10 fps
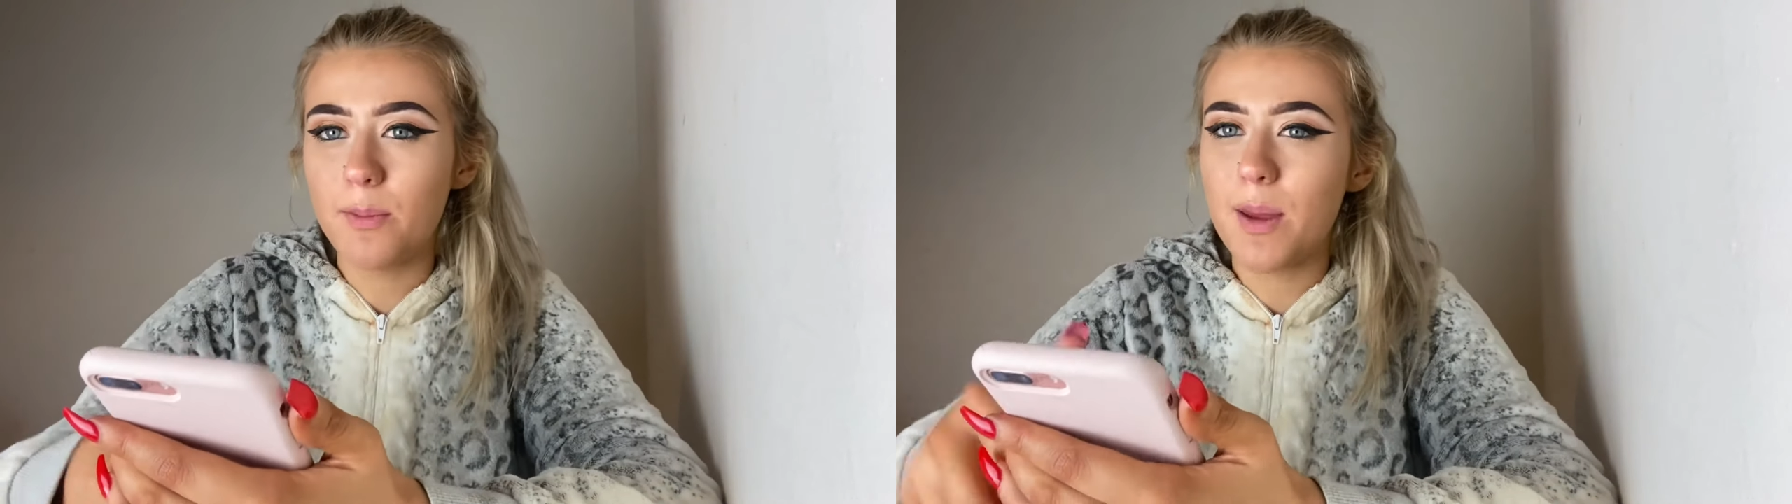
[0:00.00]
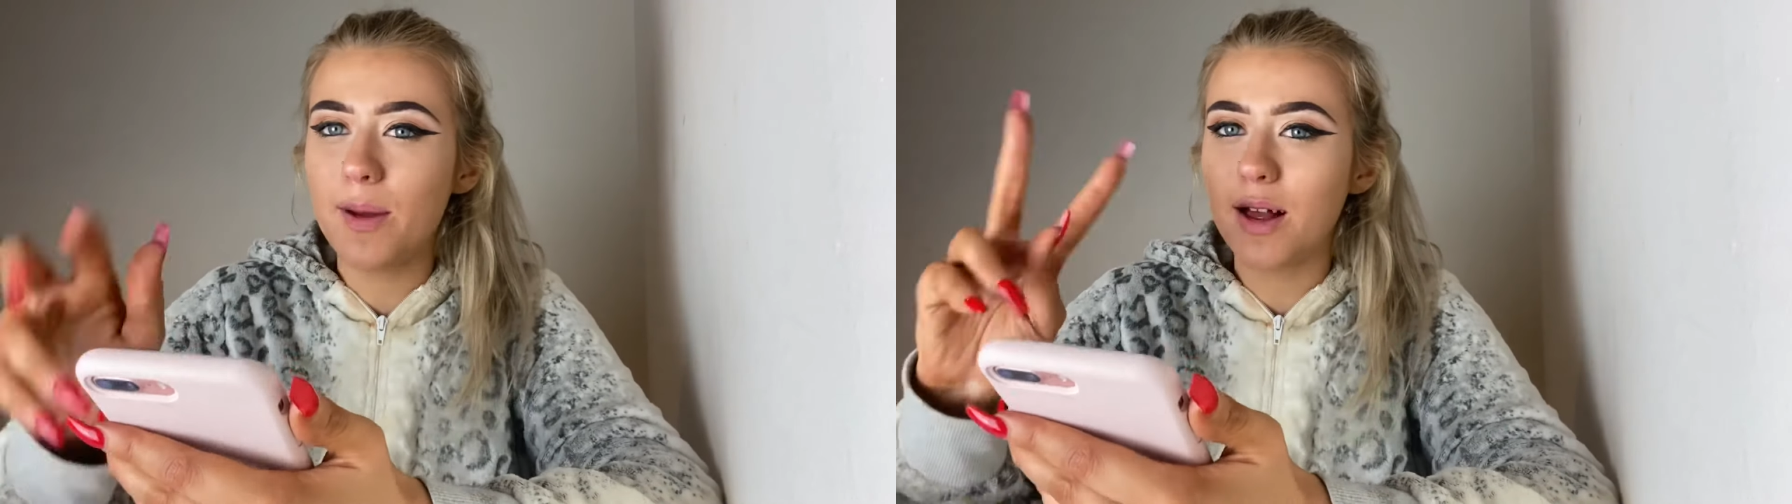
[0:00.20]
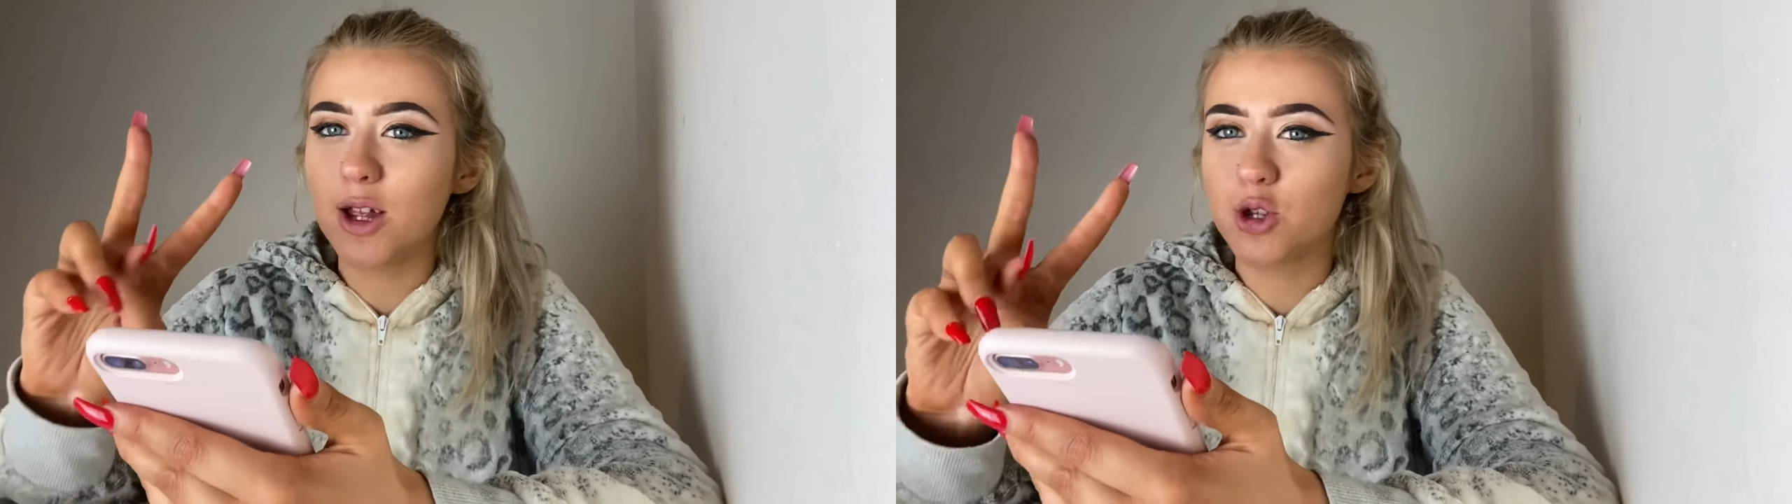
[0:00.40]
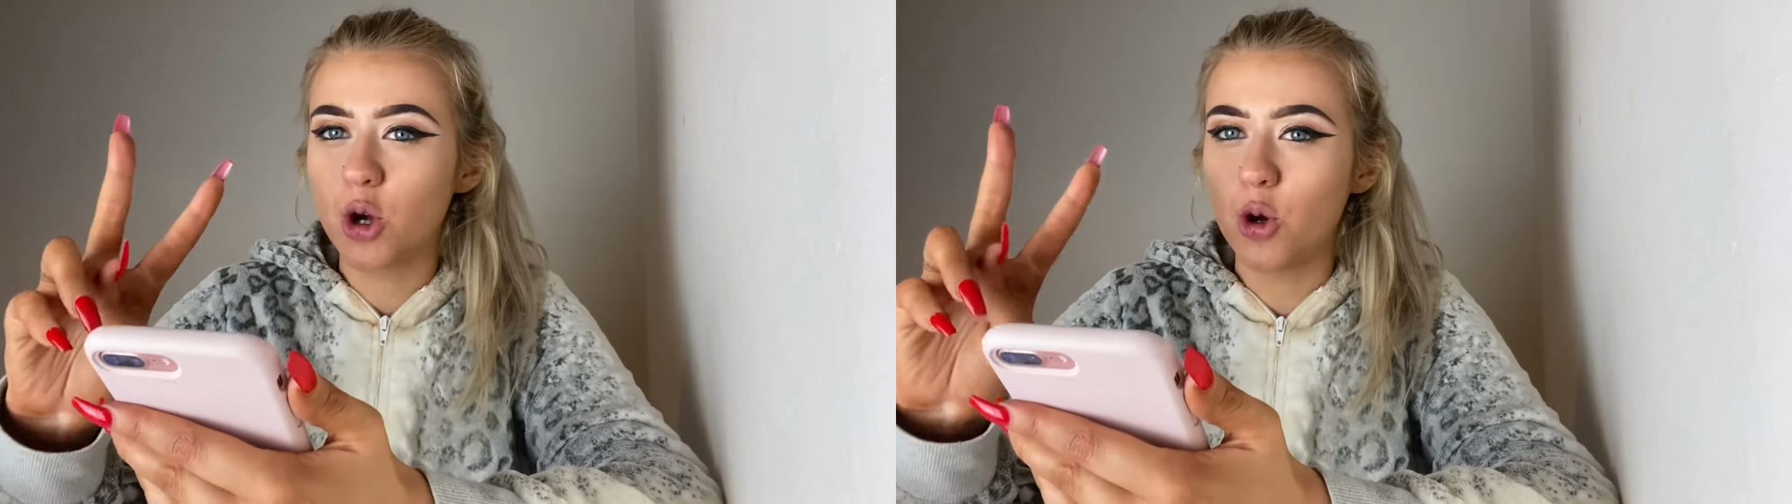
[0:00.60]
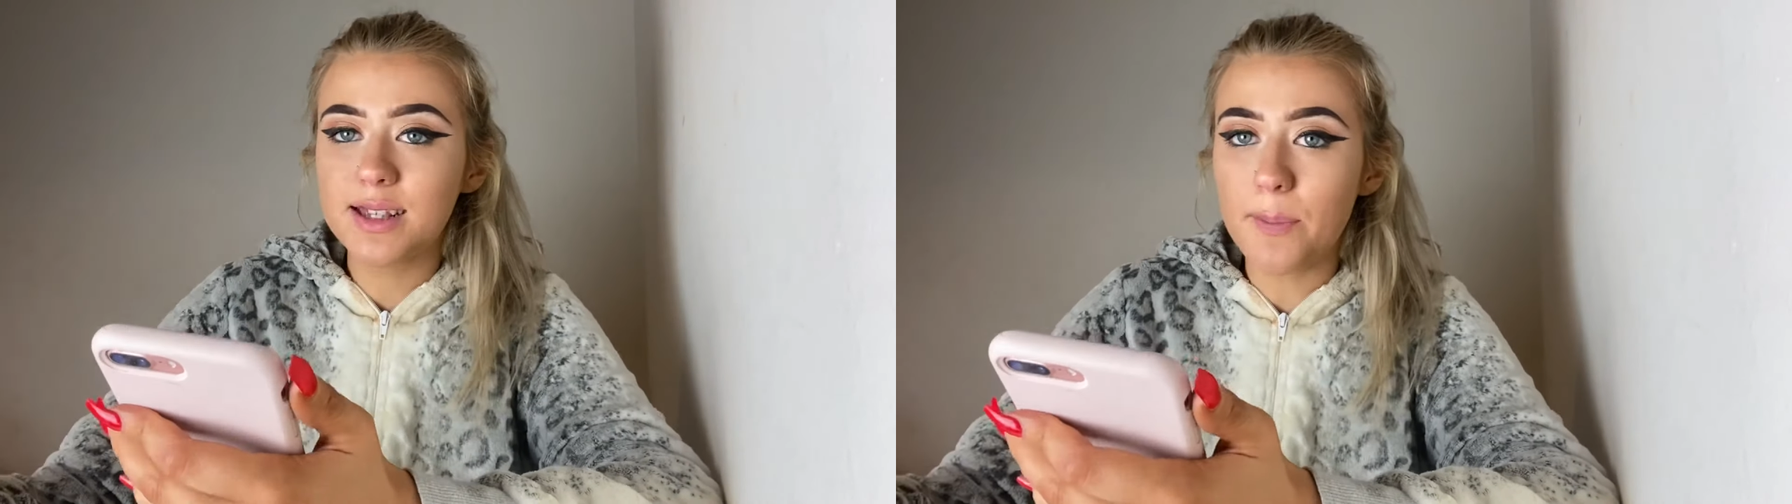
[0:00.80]
maybe like
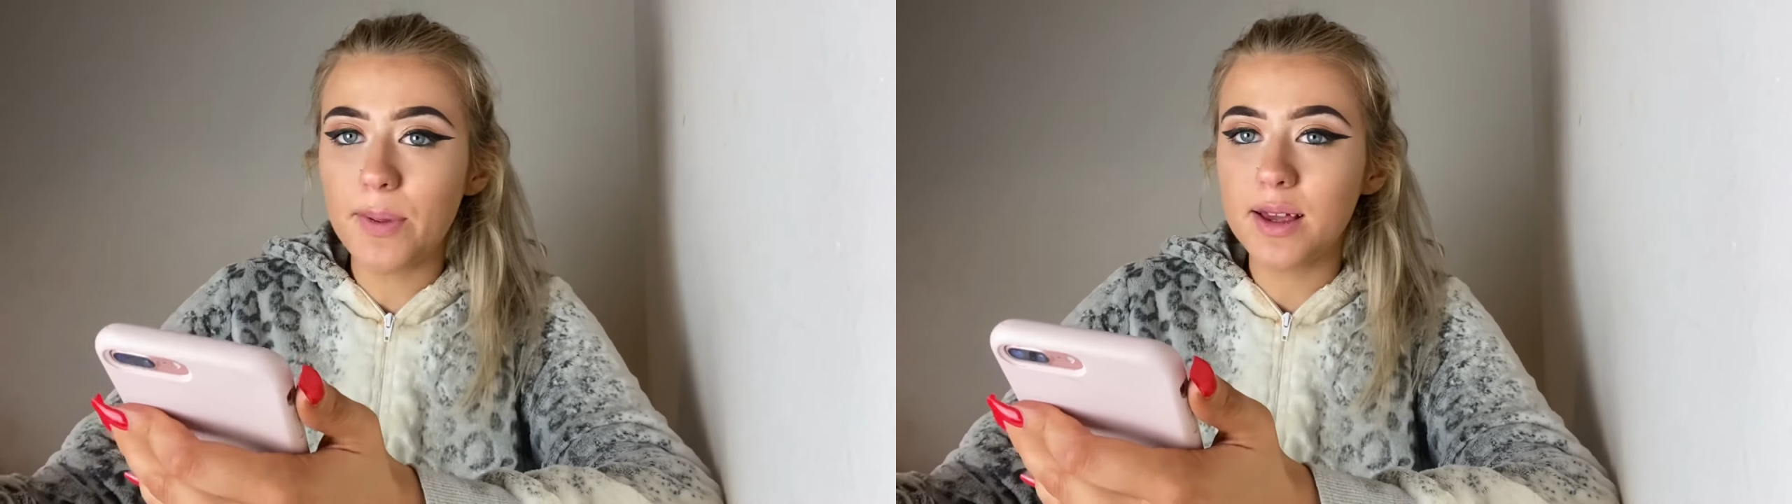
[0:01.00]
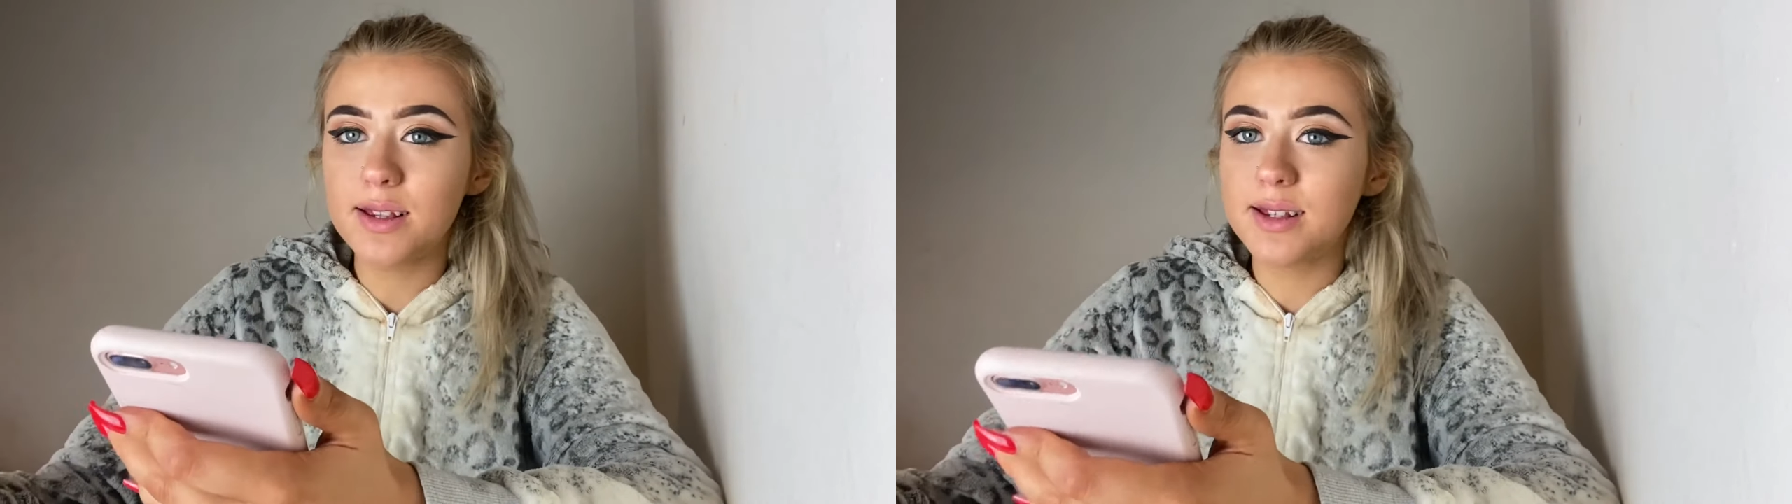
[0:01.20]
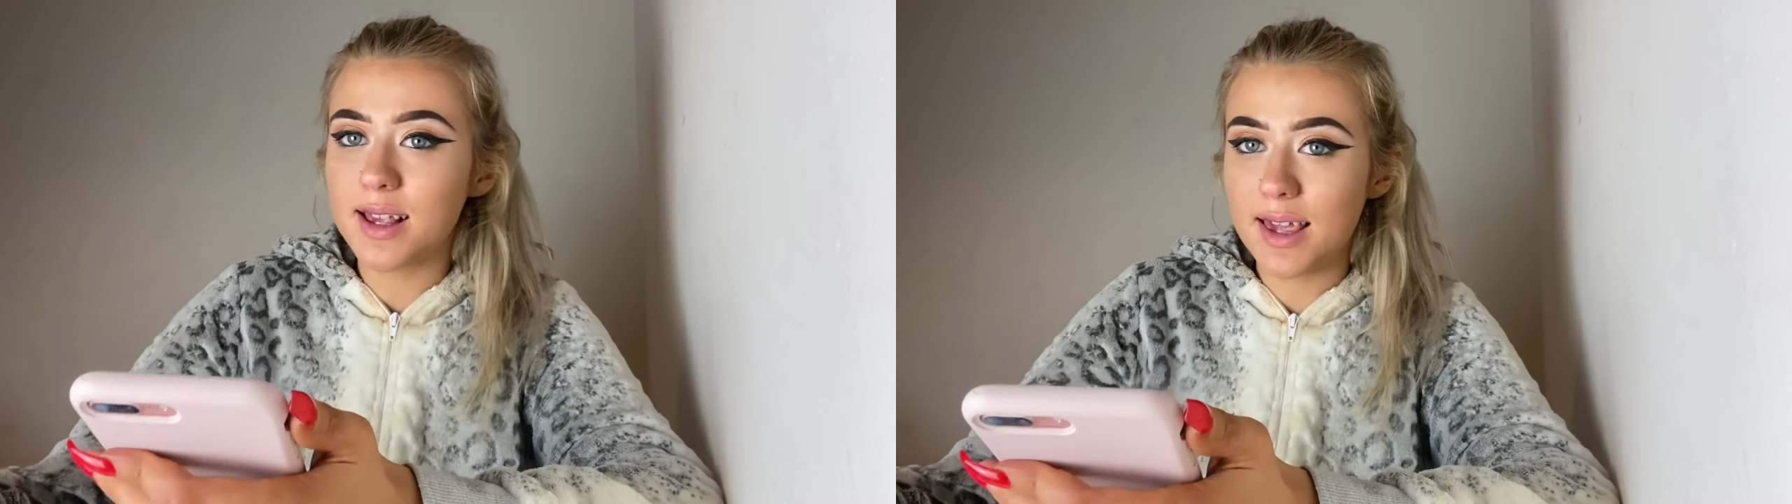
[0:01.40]
two. Siblings?